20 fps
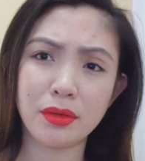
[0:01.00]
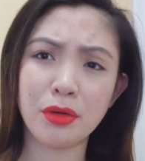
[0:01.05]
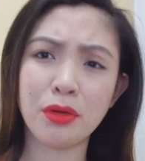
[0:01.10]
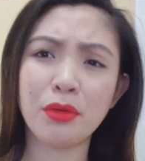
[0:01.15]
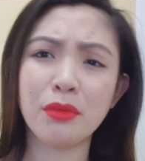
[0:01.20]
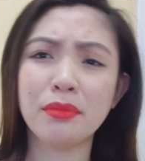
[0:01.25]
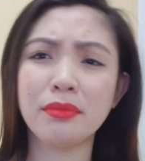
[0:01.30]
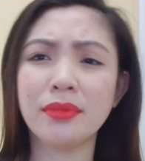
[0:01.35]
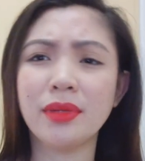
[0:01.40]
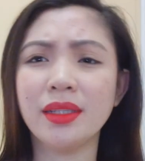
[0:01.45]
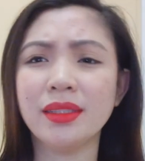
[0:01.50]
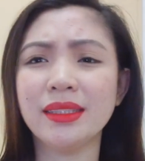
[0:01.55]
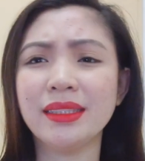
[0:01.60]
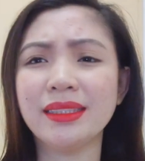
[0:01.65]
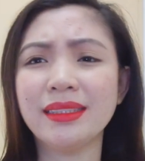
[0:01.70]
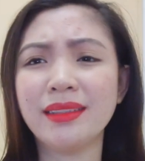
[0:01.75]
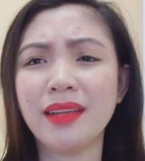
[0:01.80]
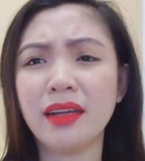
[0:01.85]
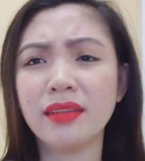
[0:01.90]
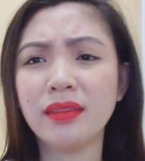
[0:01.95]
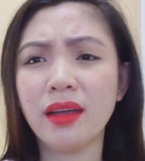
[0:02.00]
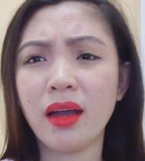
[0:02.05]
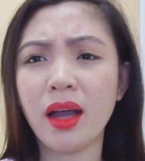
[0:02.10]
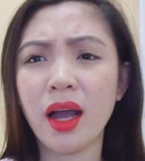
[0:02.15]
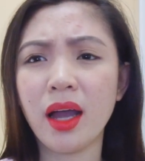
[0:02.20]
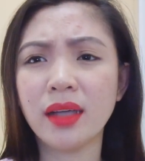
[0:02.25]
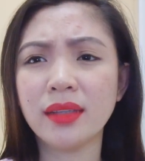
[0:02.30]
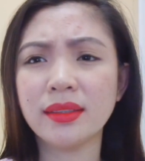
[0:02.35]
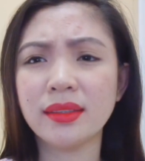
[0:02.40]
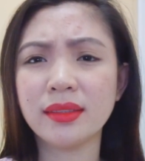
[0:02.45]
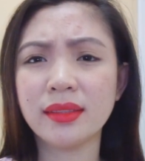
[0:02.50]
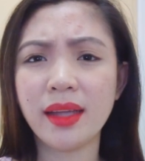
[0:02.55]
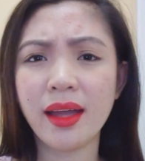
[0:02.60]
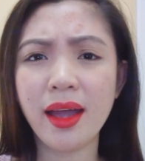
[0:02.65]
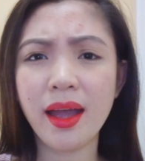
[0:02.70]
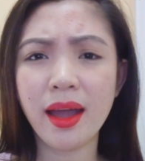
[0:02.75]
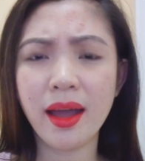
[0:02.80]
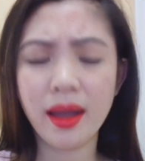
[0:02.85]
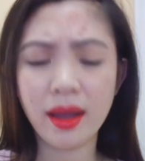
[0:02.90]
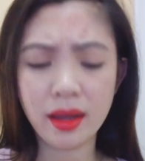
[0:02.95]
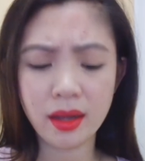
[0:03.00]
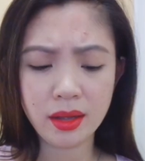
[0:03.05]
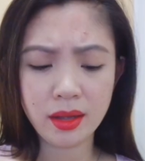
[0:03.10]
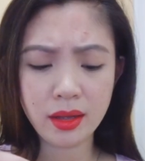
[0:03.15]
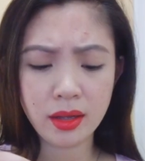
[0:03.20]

my God, ang ganda!